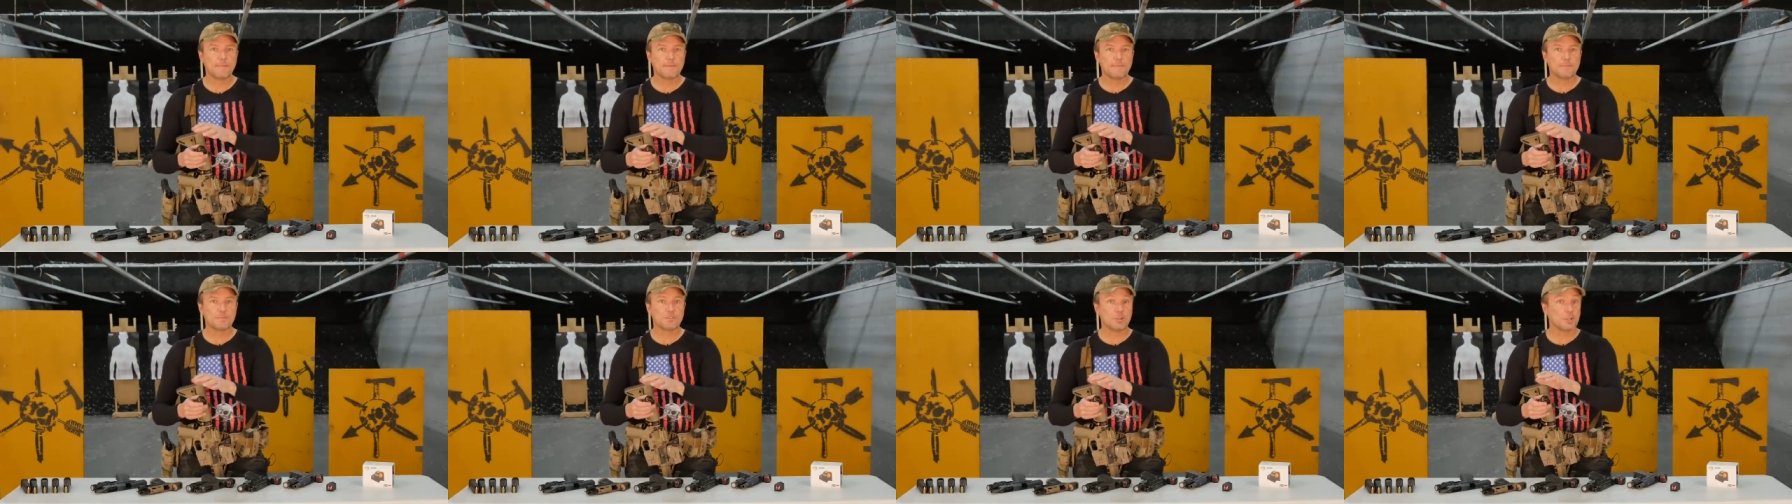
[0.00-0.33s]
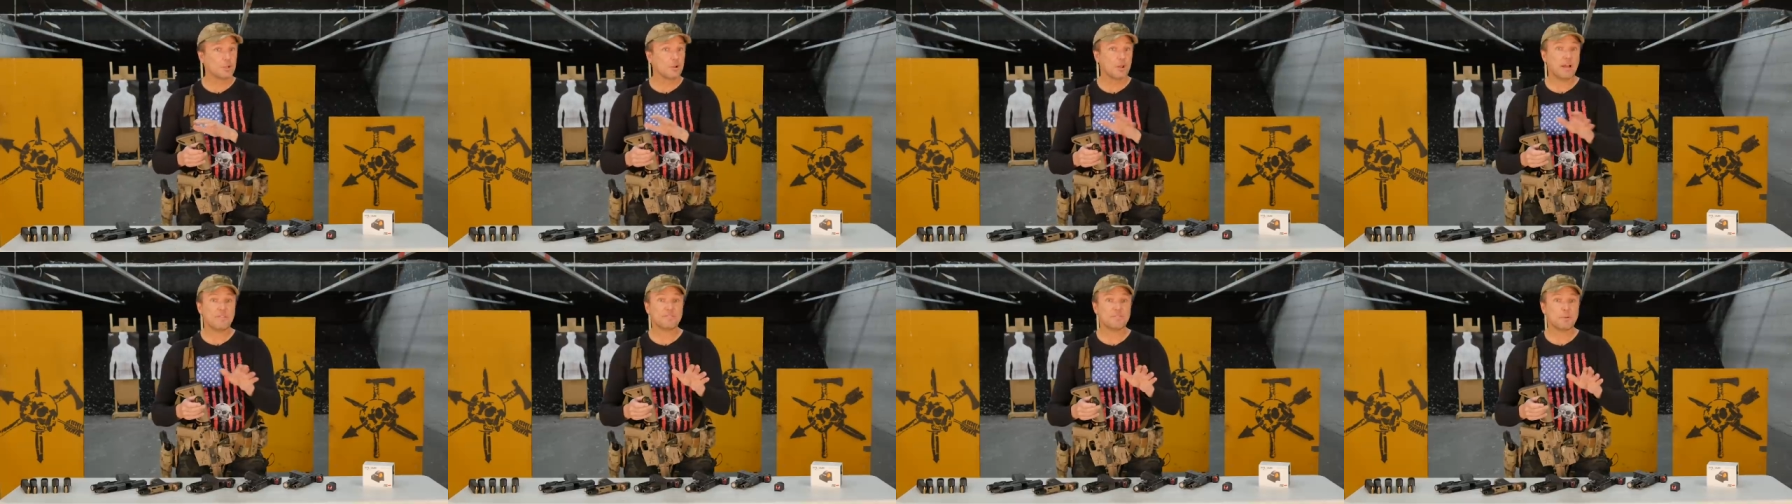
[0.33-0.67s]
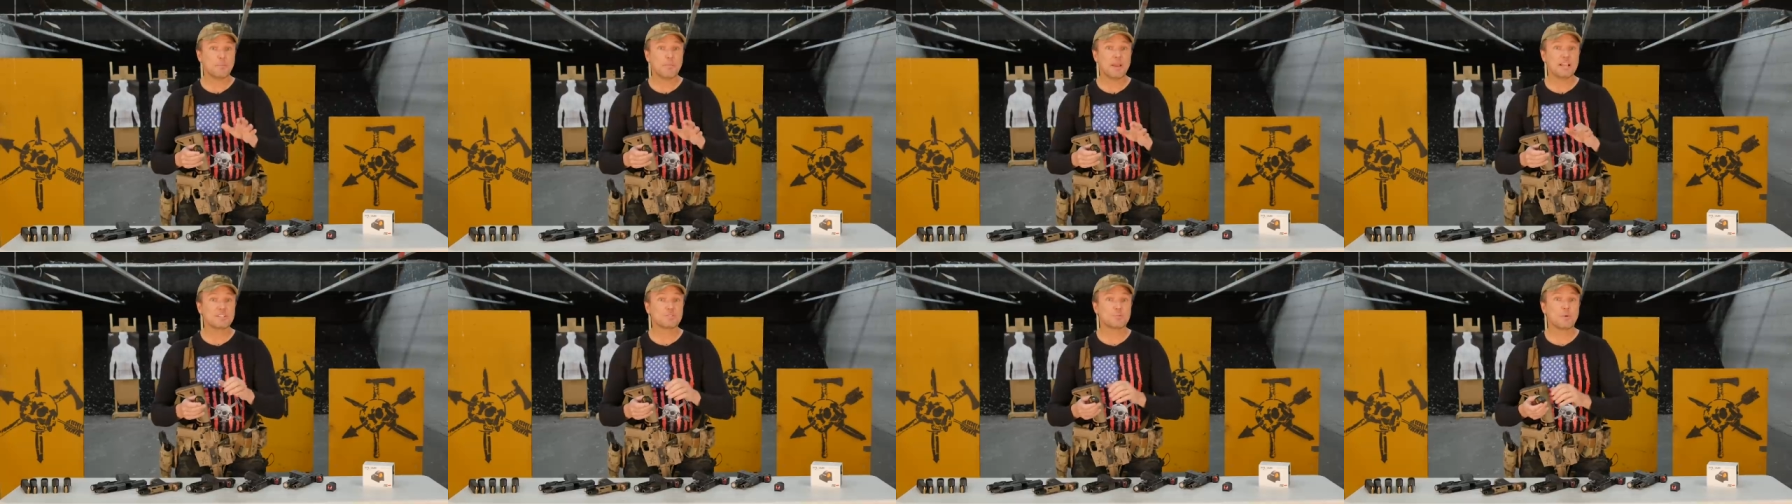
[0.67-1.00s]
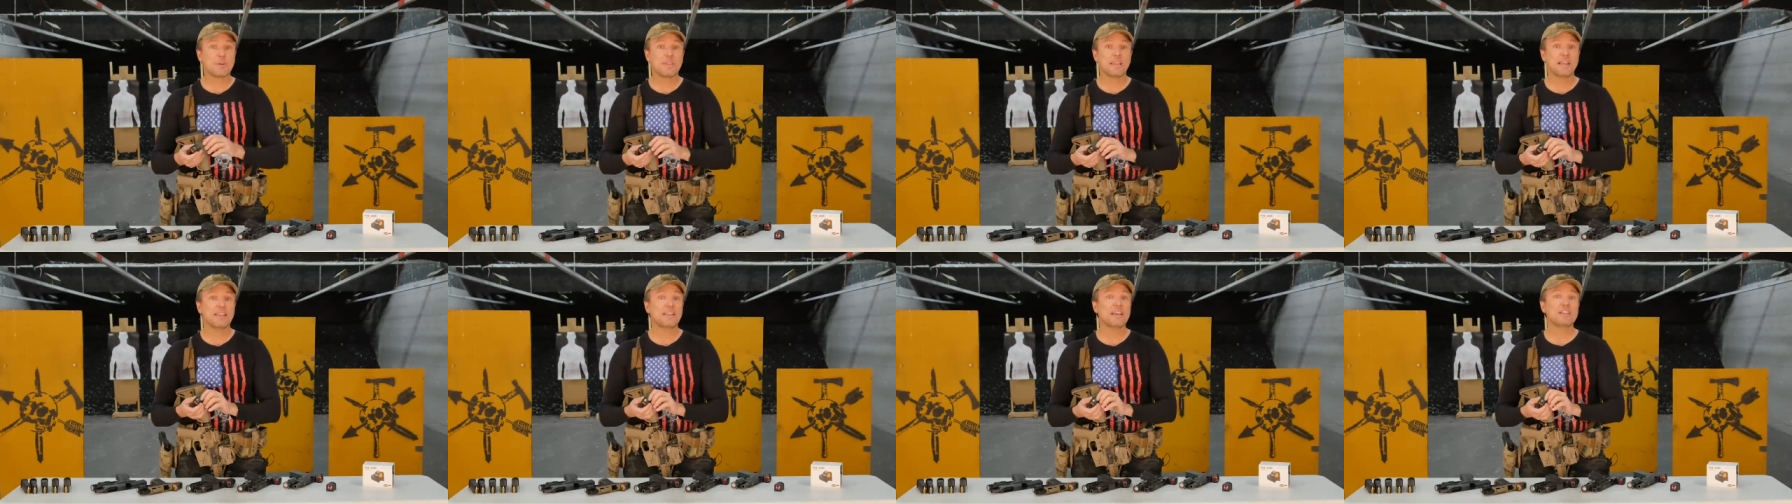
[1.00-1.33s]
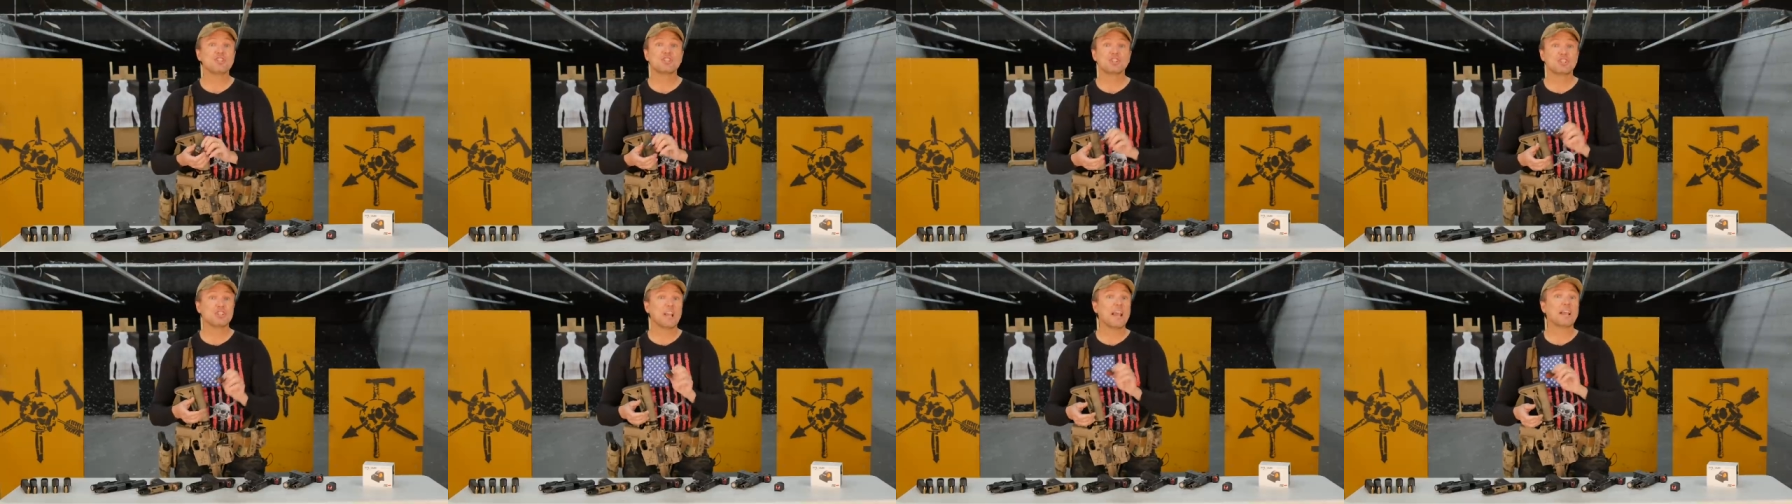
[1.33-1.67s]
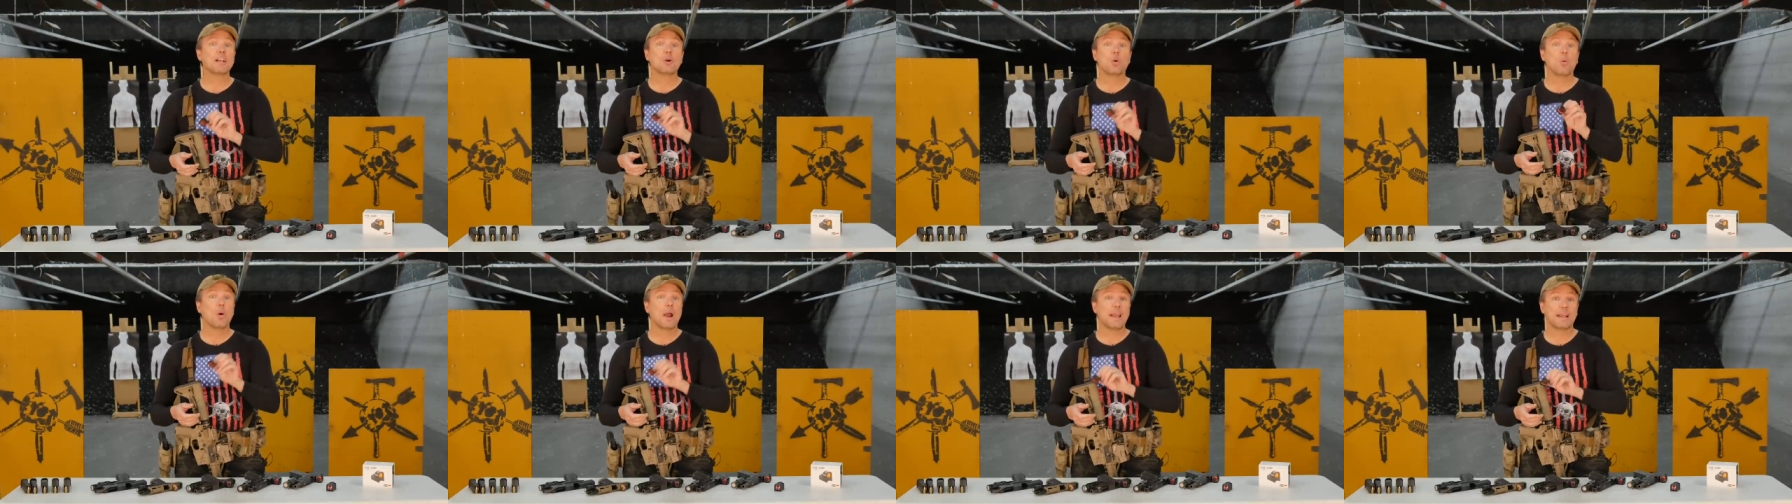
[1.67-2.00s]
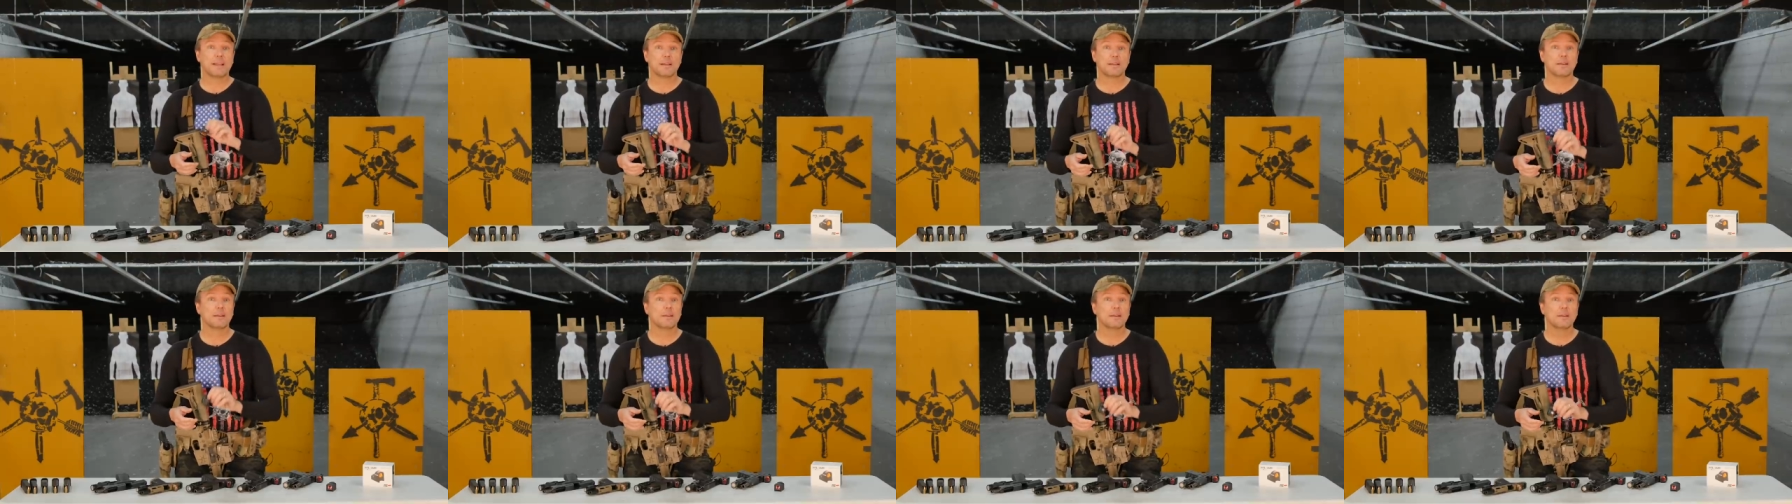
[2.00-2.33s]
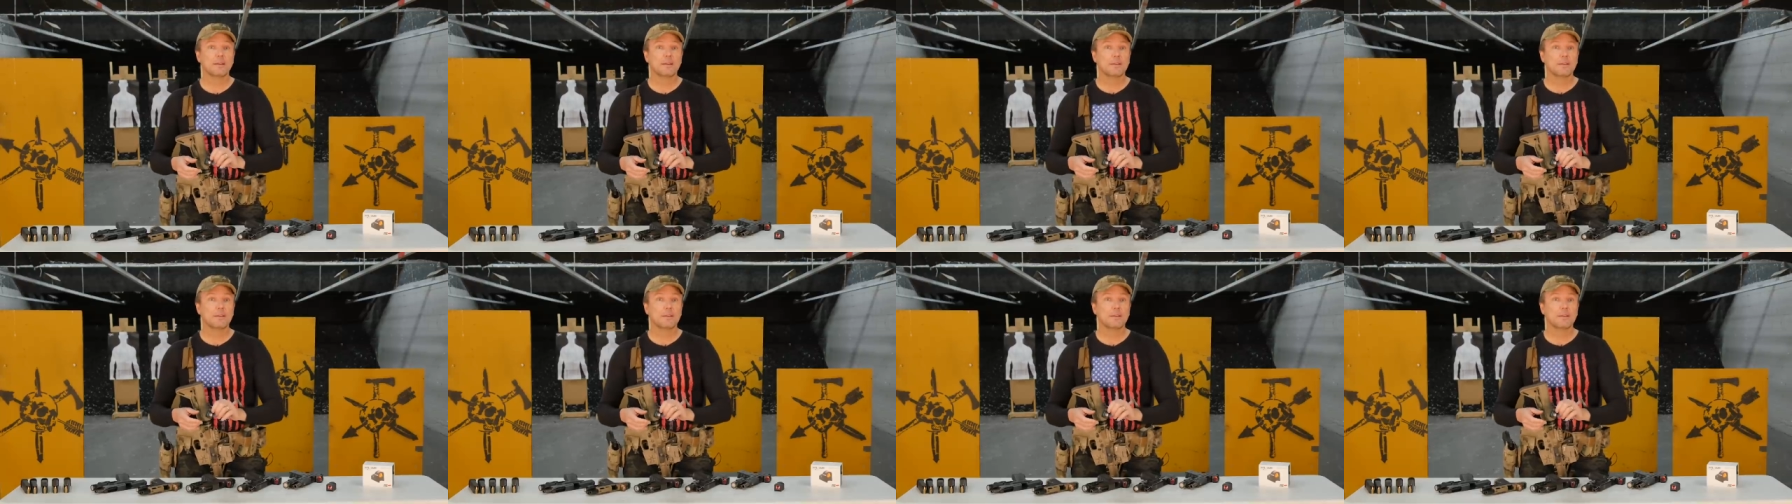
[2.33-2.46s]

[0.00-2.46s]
so you don't have to mess with it, and then shake awake.